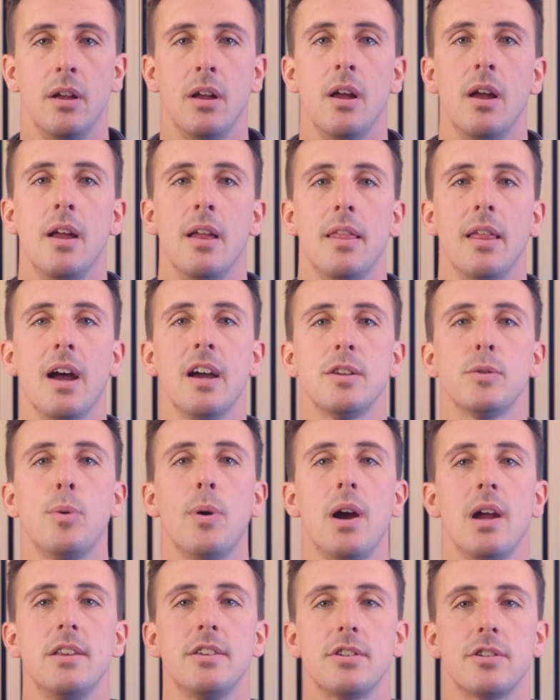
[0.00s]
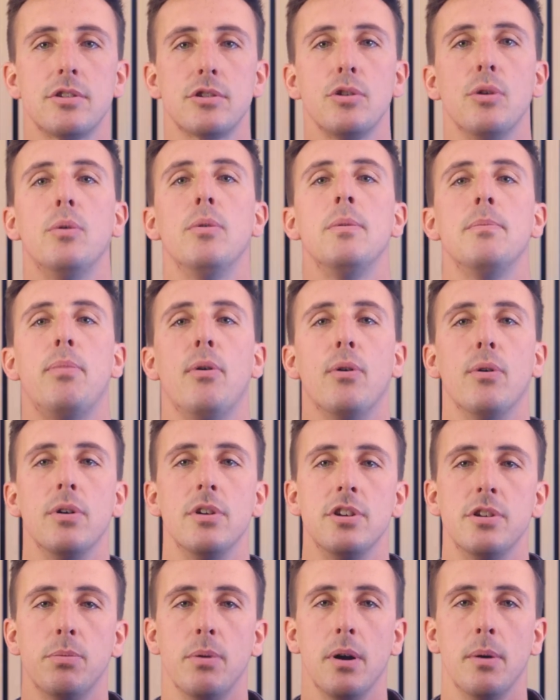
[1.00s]
That's why it's so important
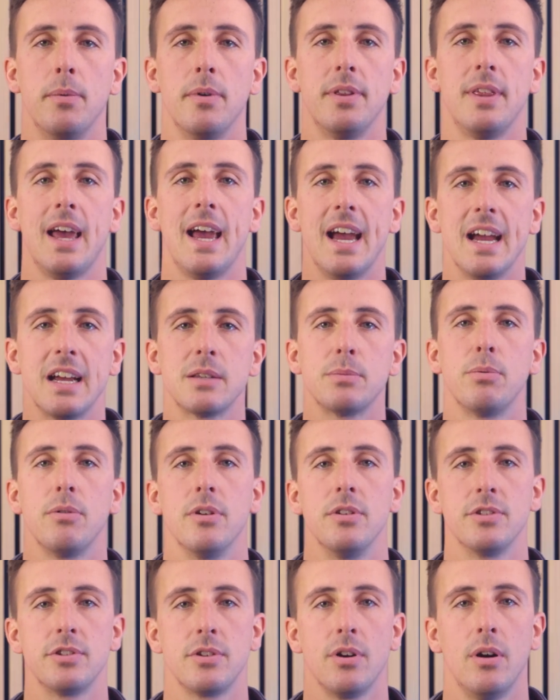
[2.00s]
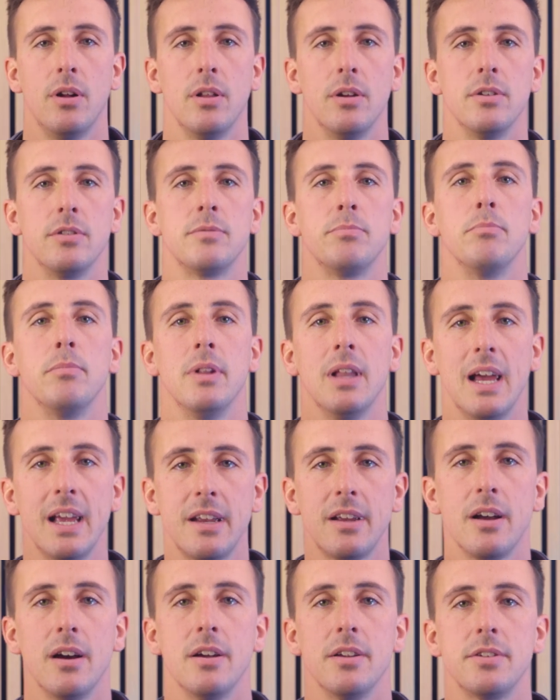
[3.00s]
to work with expert installers like
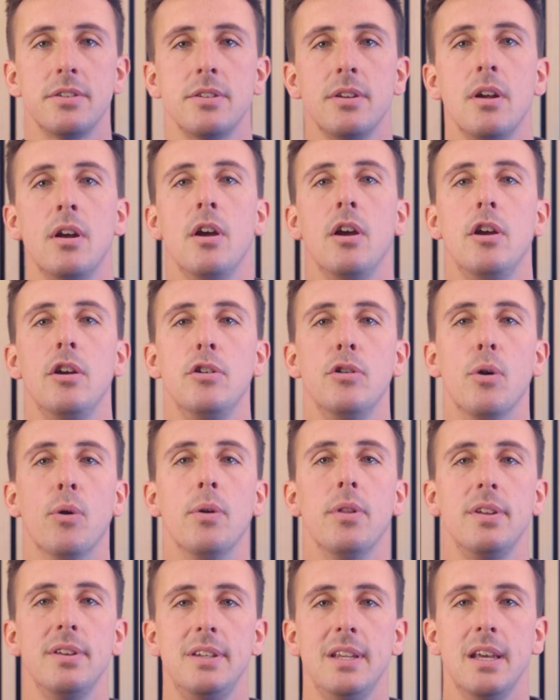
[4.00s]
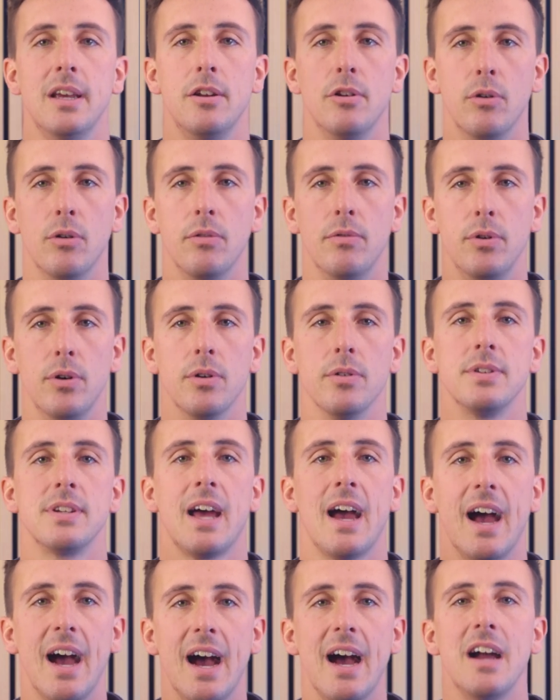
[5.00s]
us who know the DNO rules
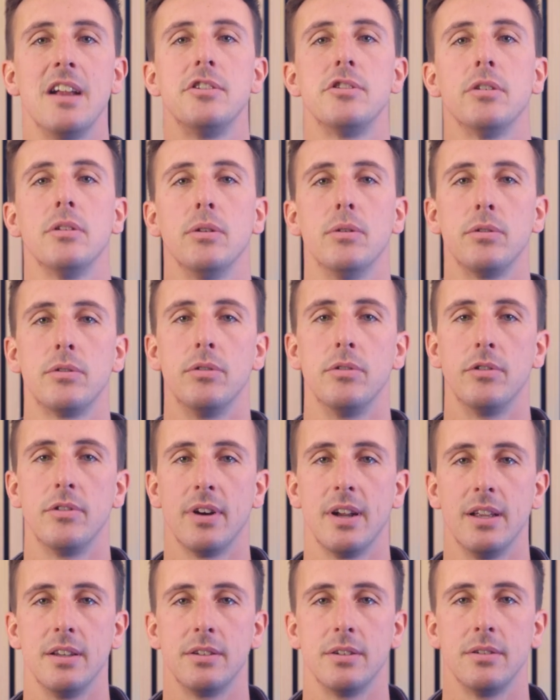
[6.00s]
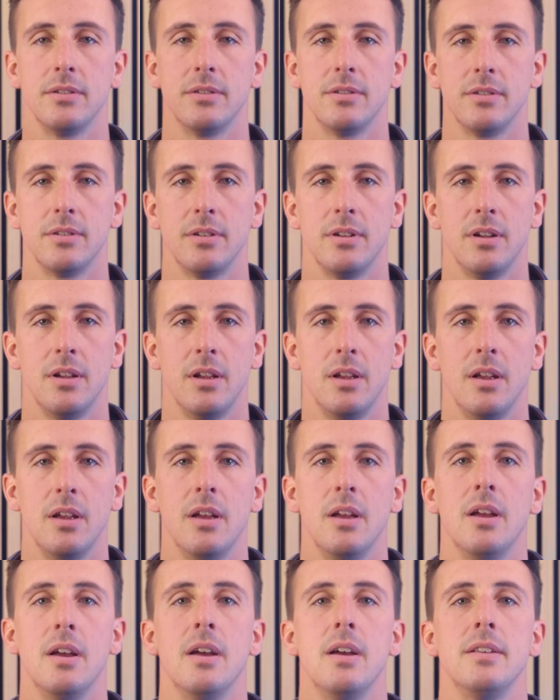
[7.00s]
and your local grid.
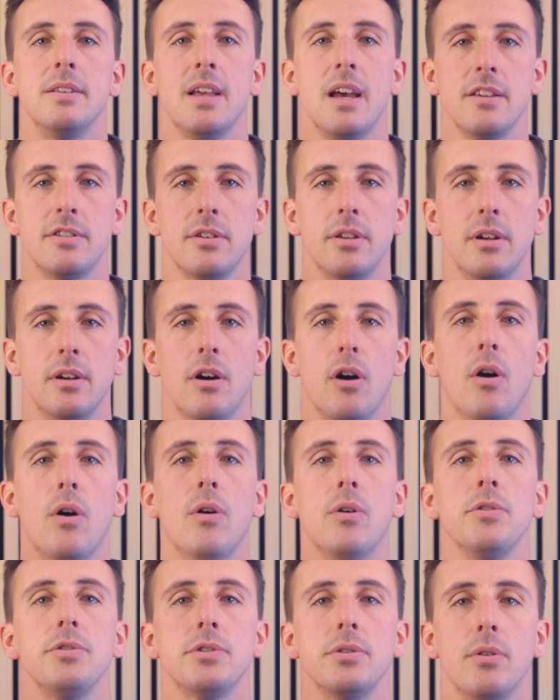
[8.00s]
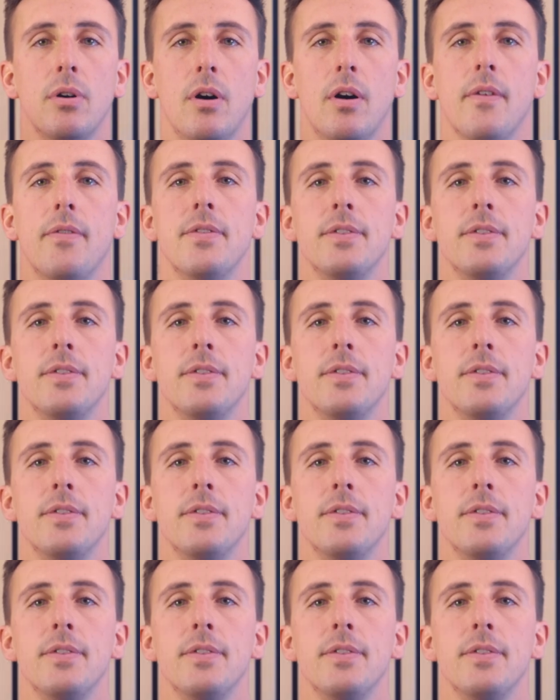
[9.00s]
Tesla also offers